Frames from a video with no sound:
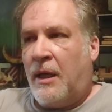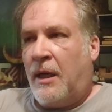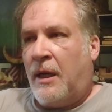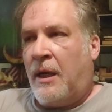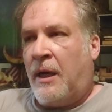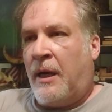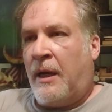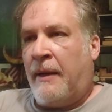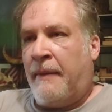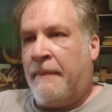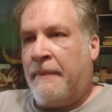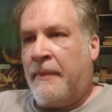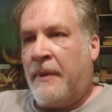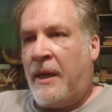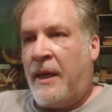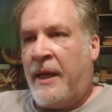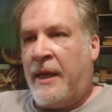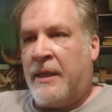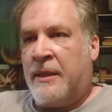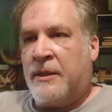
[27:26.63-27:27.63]

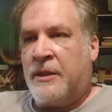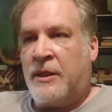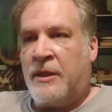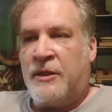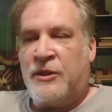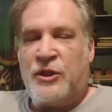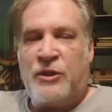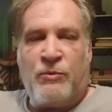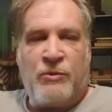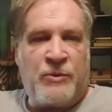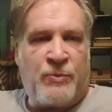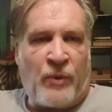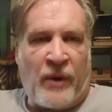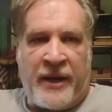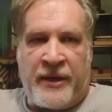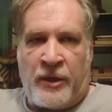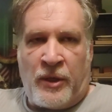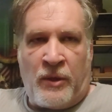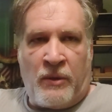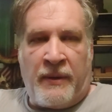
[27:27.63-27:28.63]
And she was
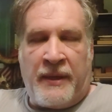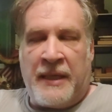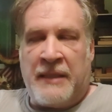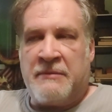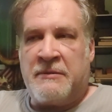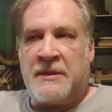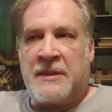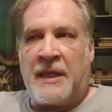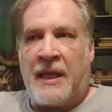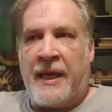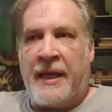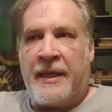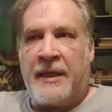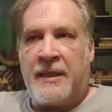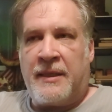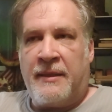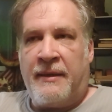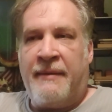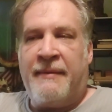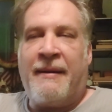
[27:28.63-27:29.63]
brand new, and I was
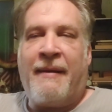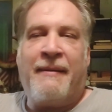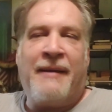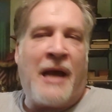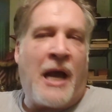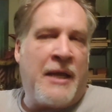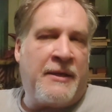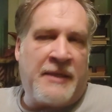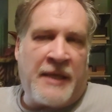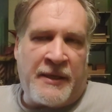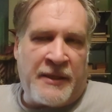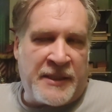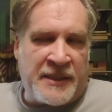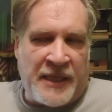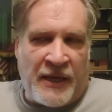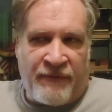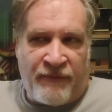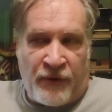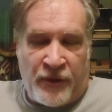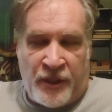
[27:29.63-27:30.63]
like, and I had done this
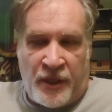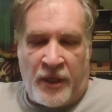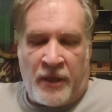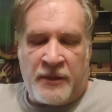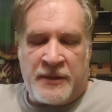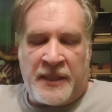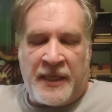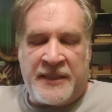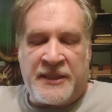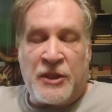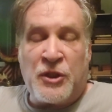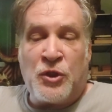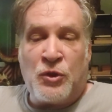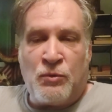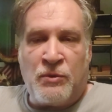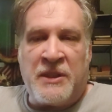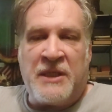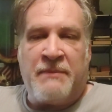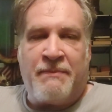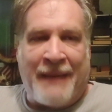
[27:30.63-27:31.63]
now for years, and I said, "You
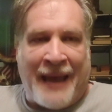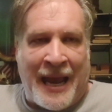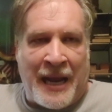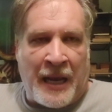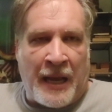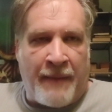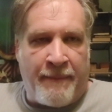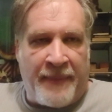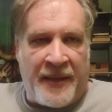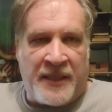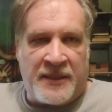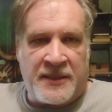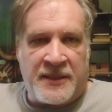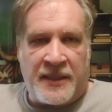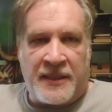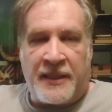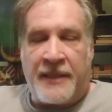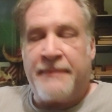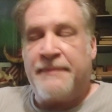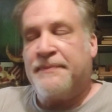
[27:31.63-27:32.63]
need backup,"
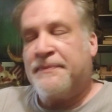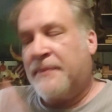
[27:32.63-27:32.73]
basically.